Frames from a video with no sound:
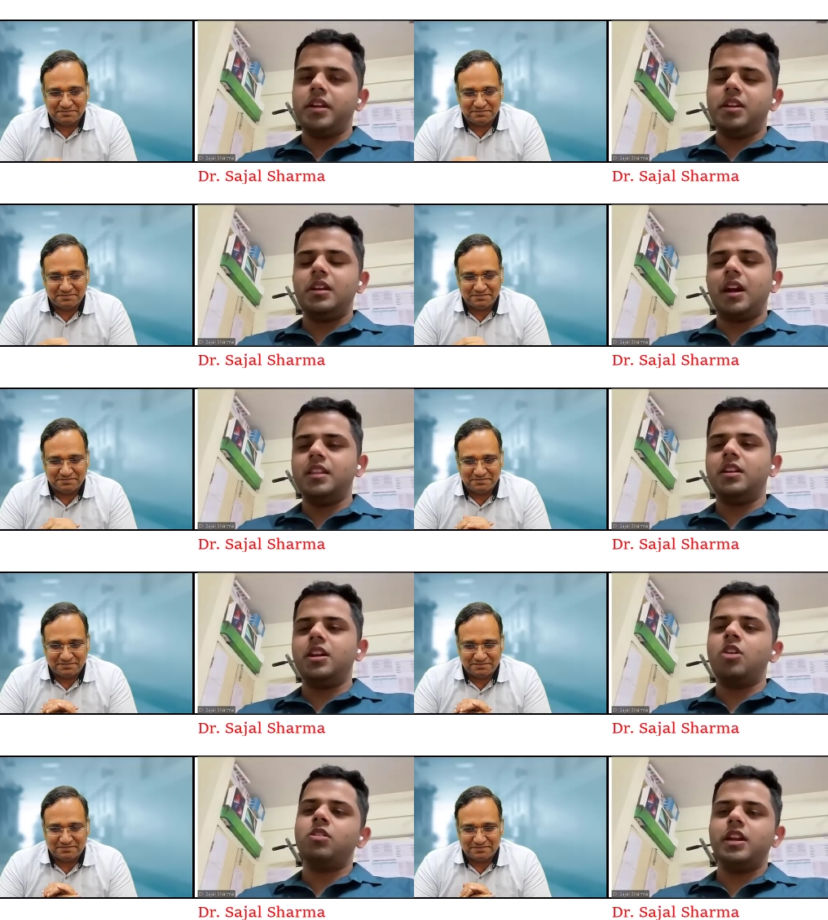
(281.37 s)
Speaker 1: either
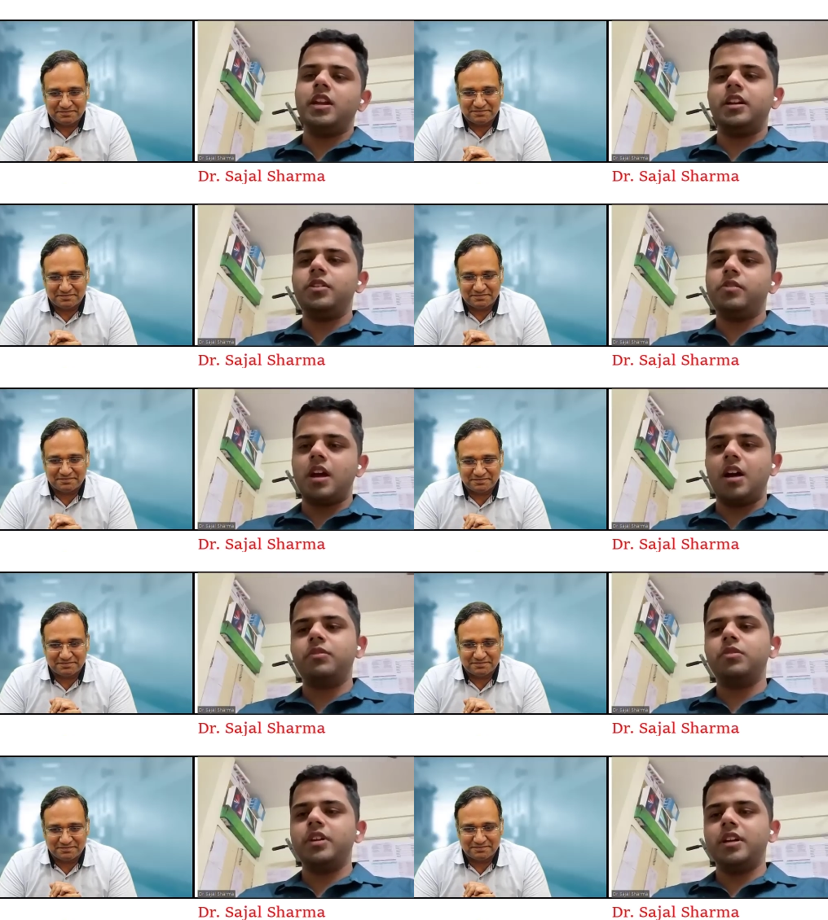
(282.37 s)
now or later you will have
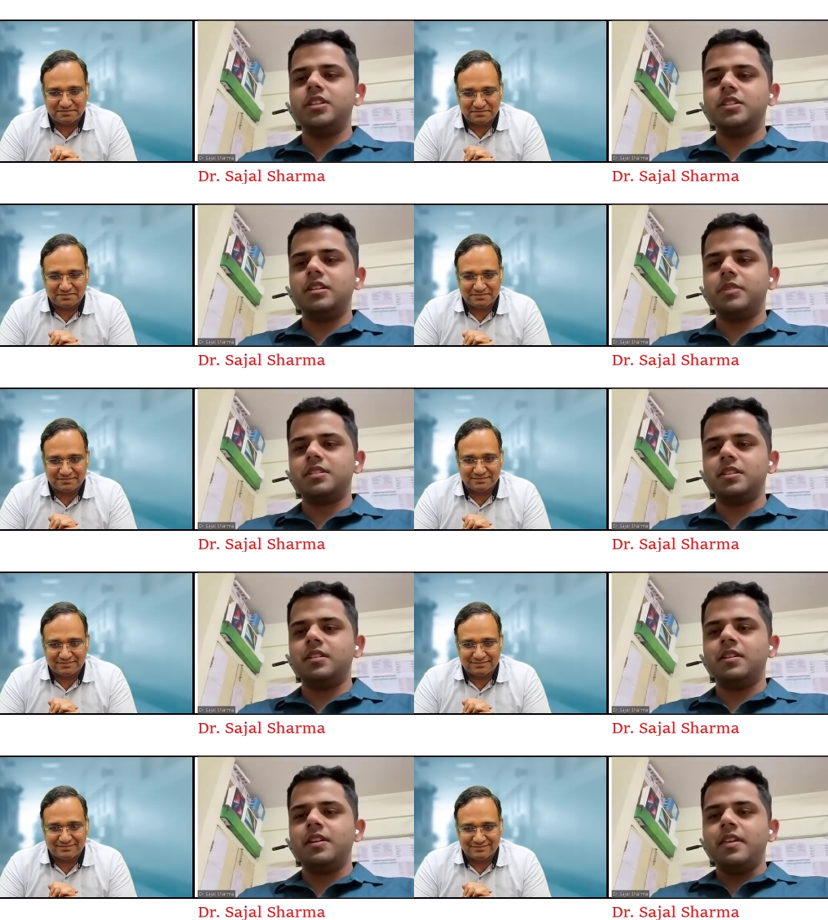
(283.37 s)
to read general medicine
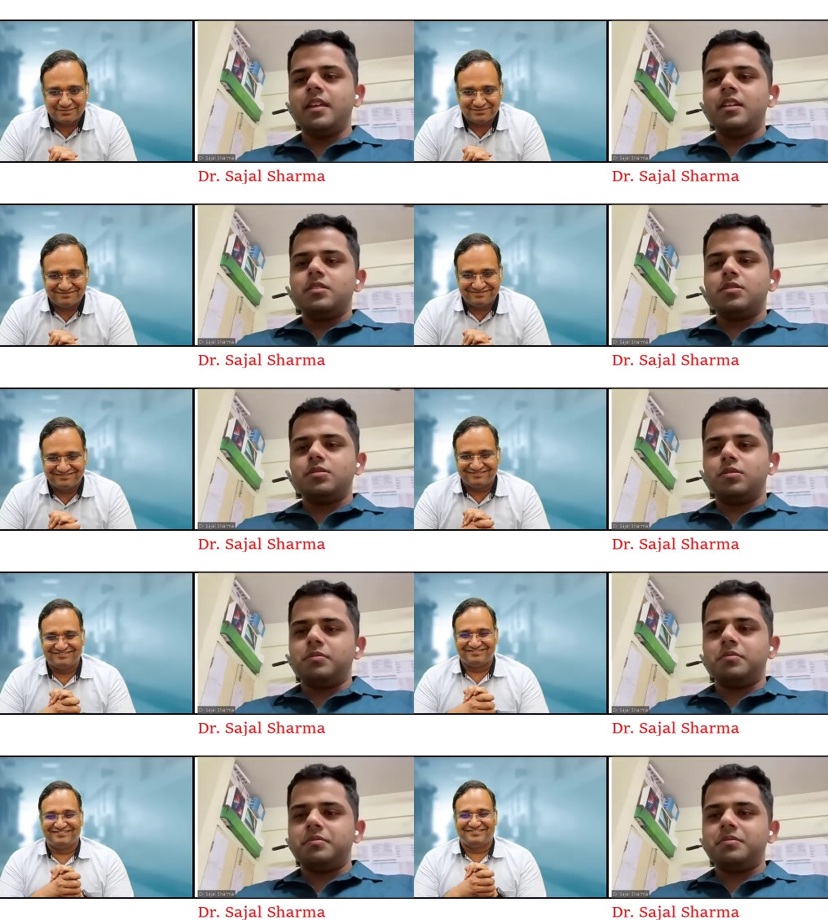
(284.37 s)
so
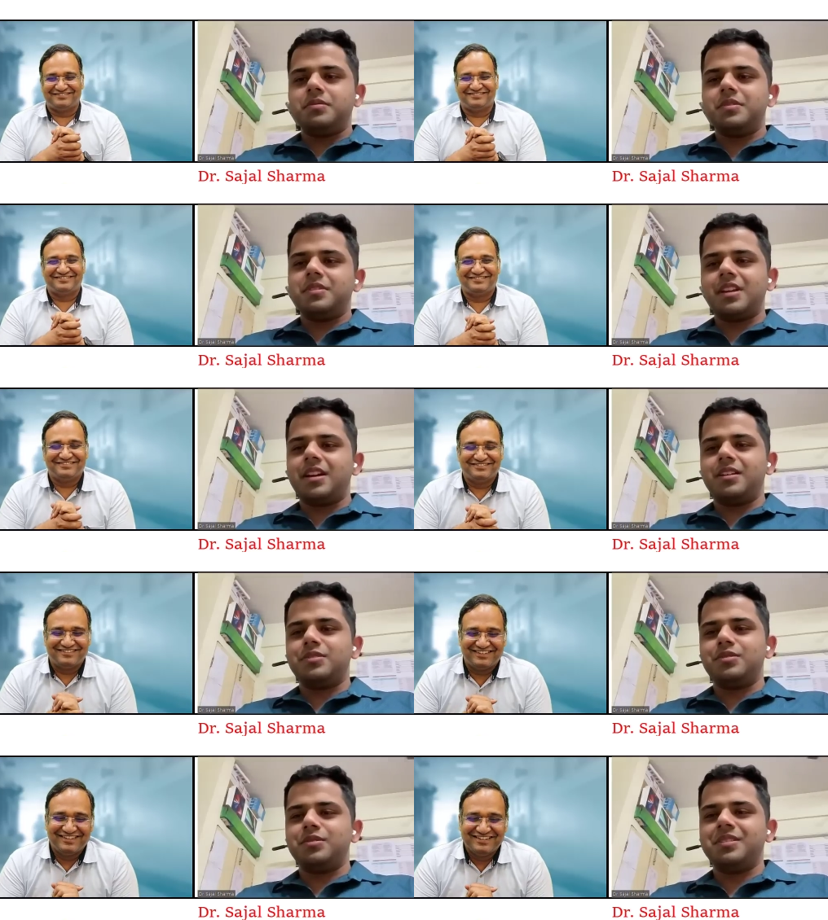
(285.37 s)
that has
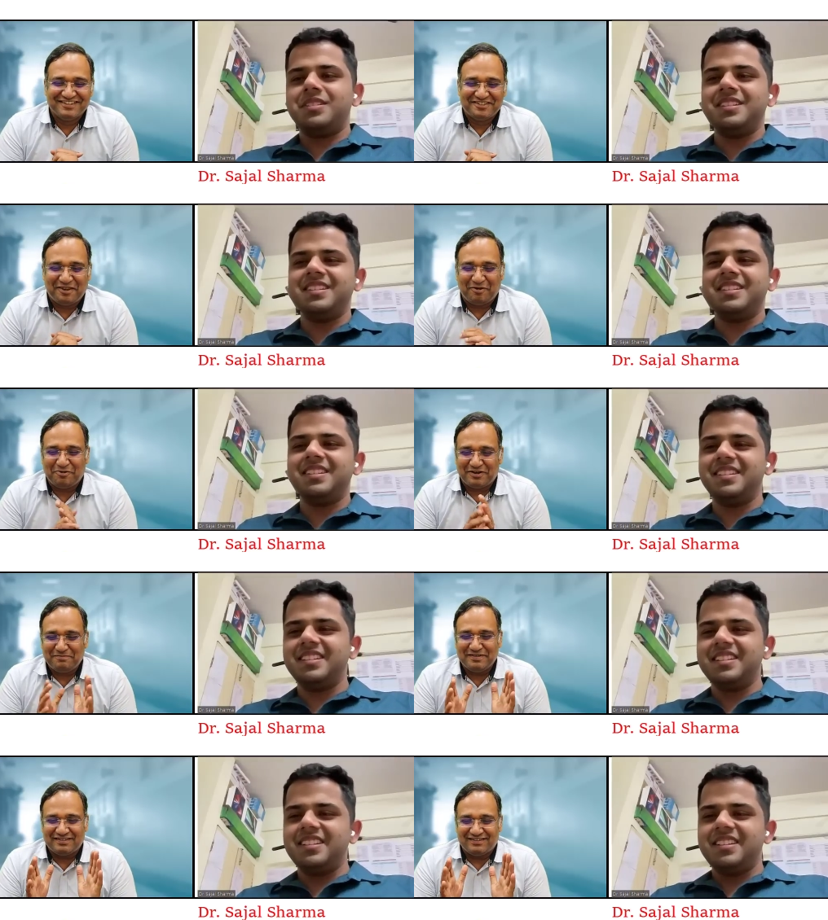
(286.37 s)
to be.
Speaker 2: Now you
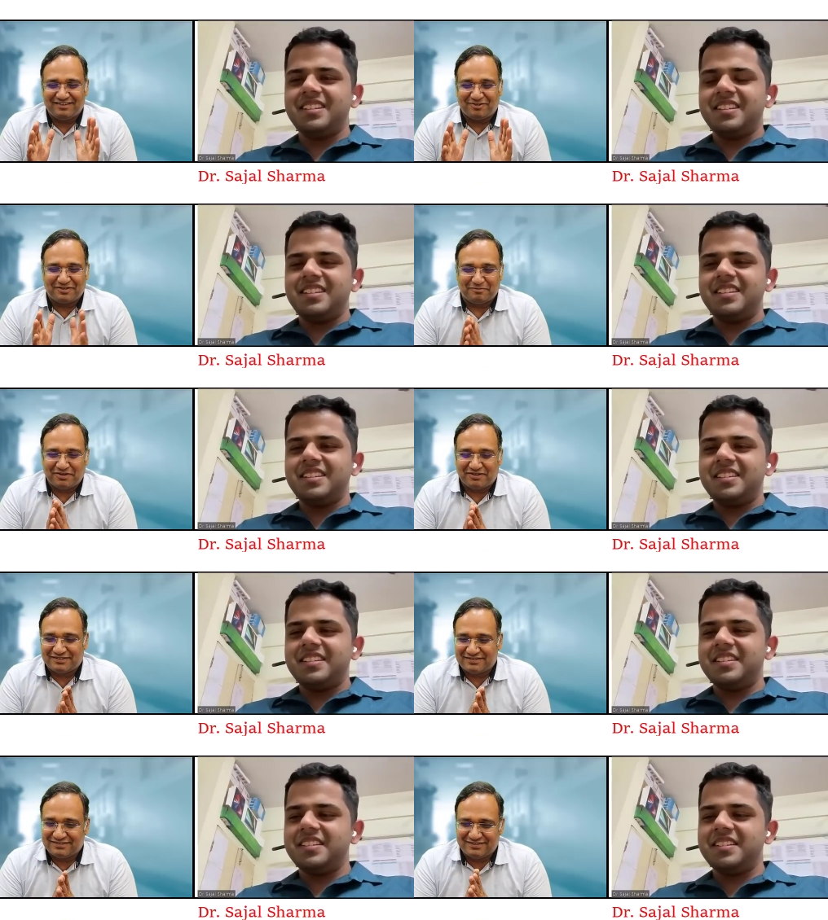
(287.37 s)
tell me, doctor,
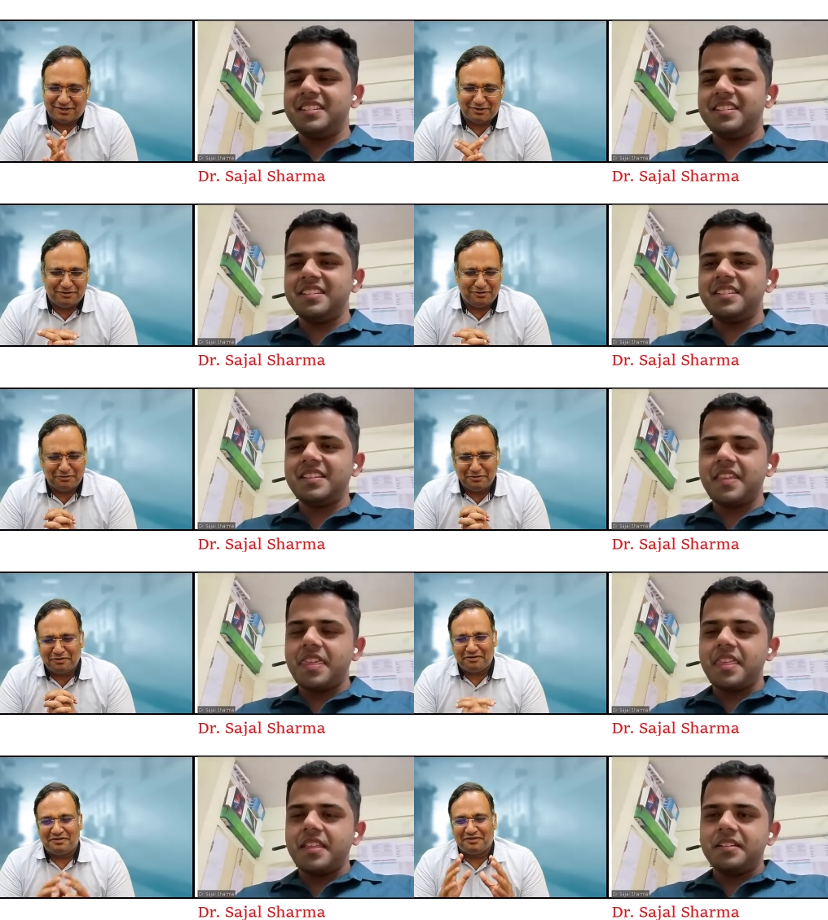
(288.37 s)
because there are a
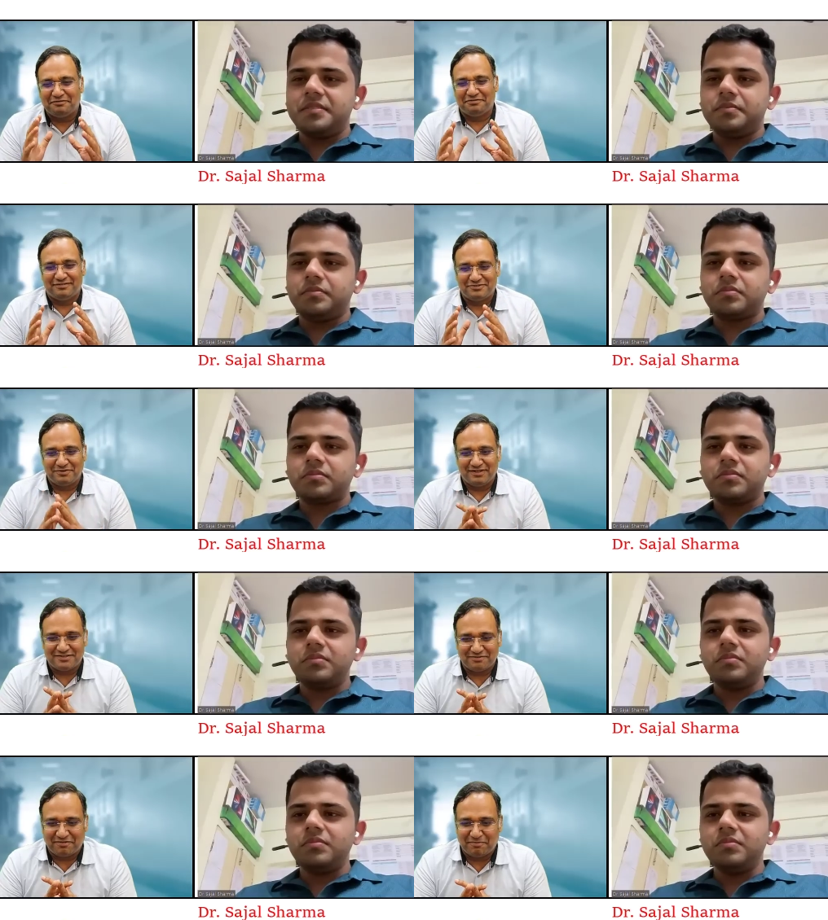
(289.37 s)
lot of
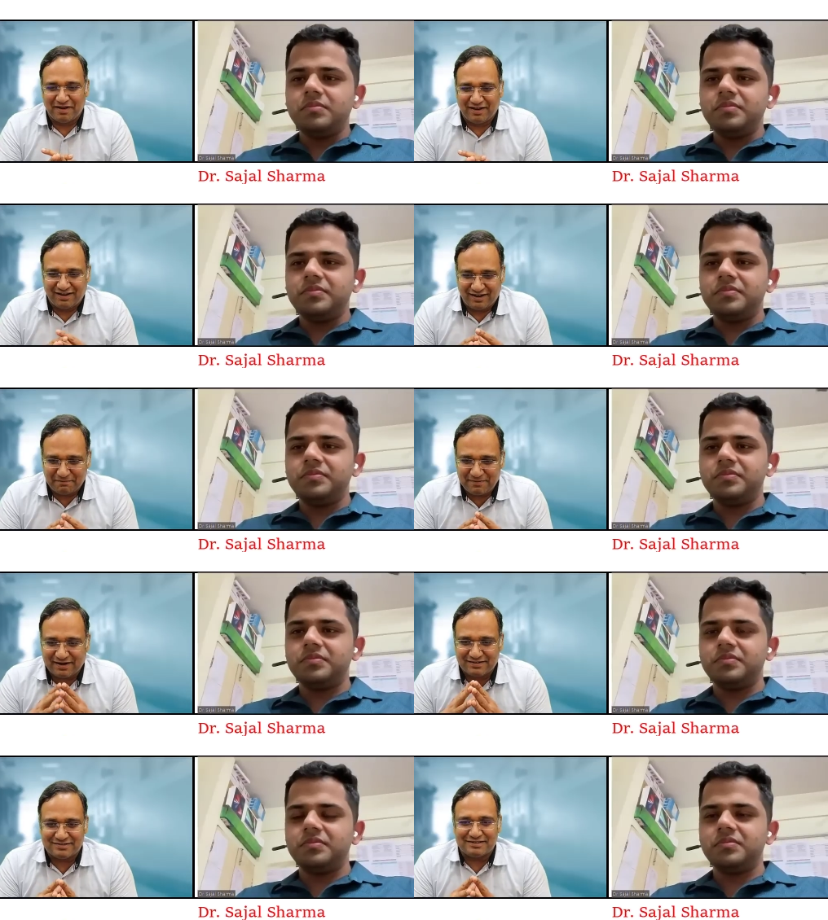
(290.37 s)
students from MD
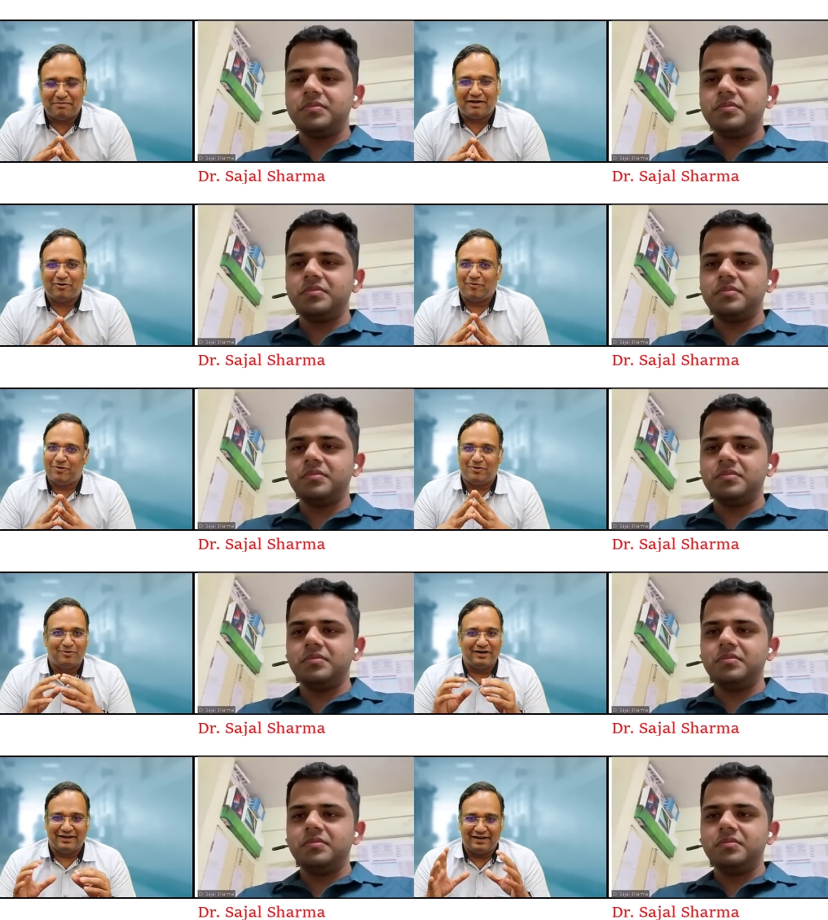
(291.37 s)
anesthesia background want to
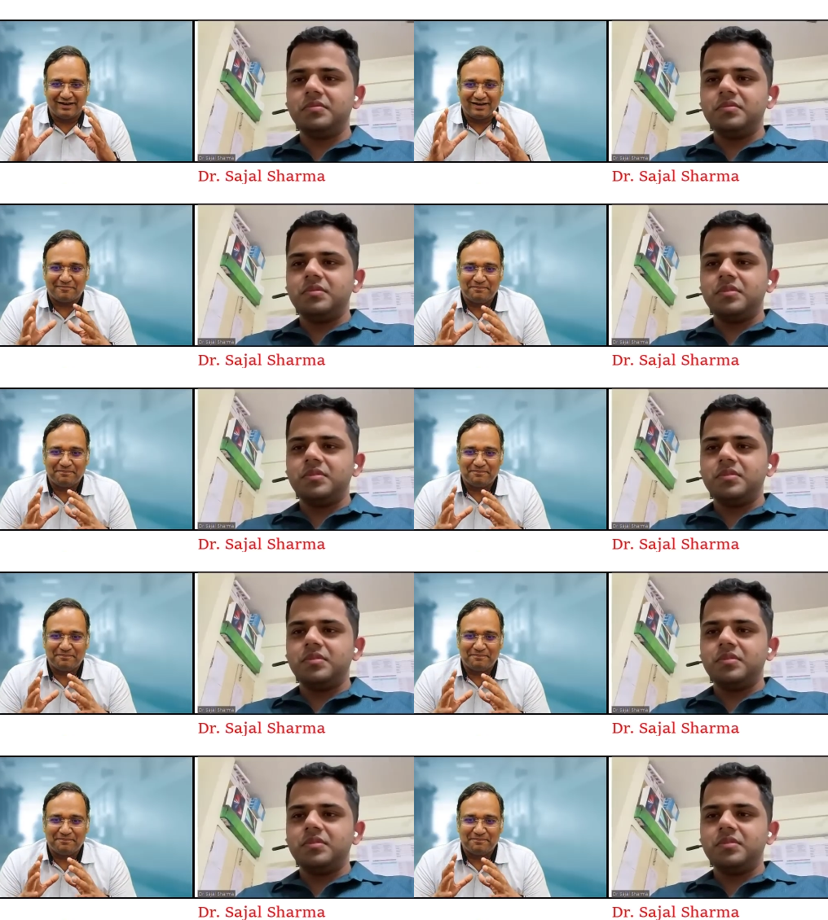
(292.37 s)
do critical care.